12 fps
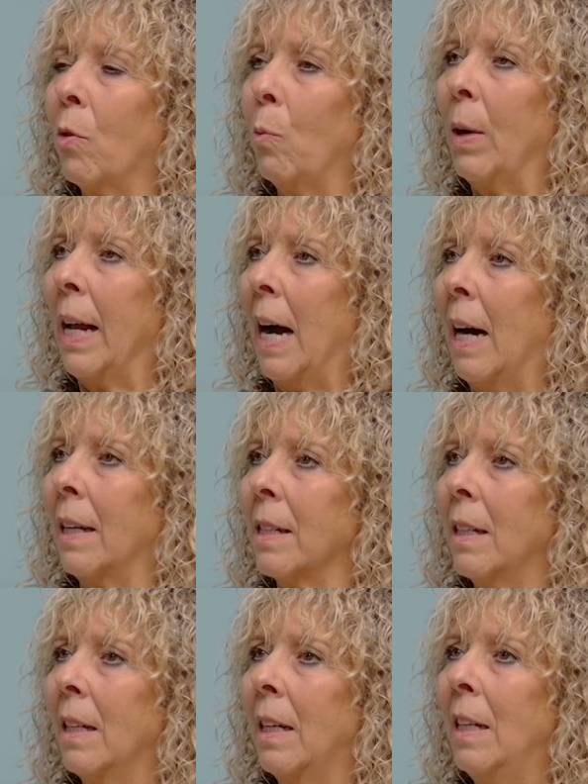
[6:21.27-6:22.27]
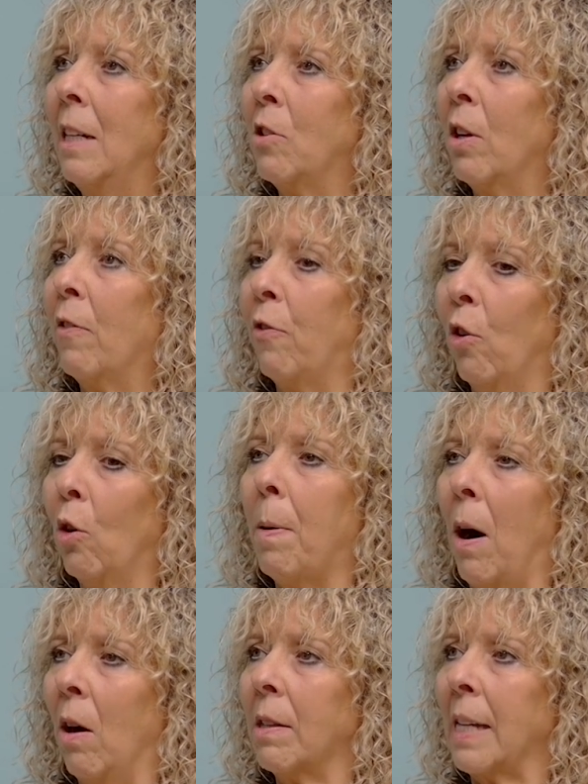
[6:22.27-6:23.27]
We had literally 4
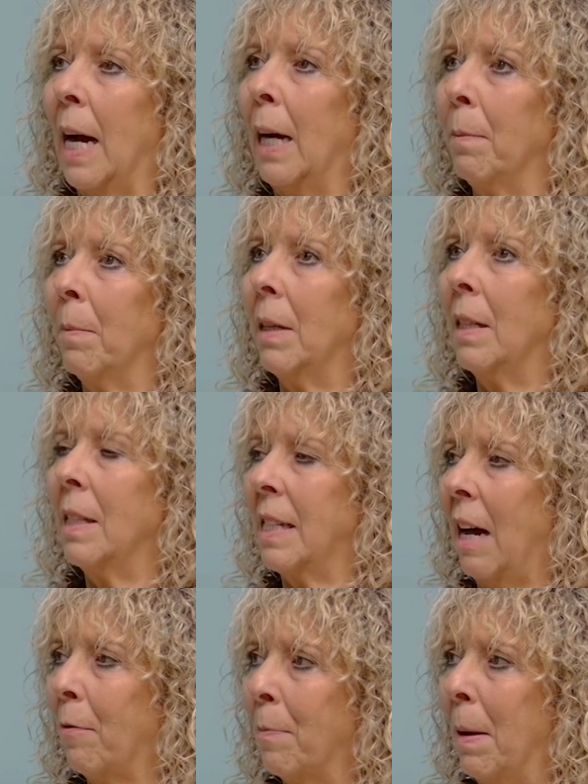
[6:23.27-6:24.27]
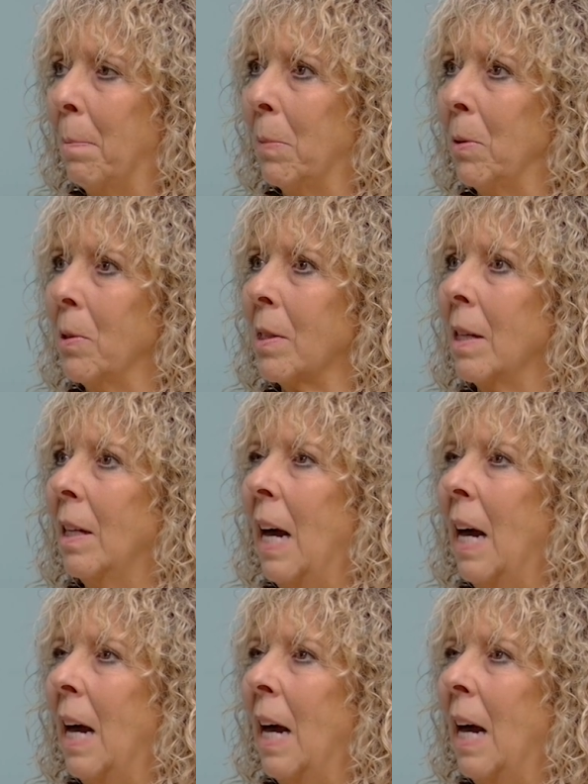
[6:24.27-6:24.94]
part-time staff members,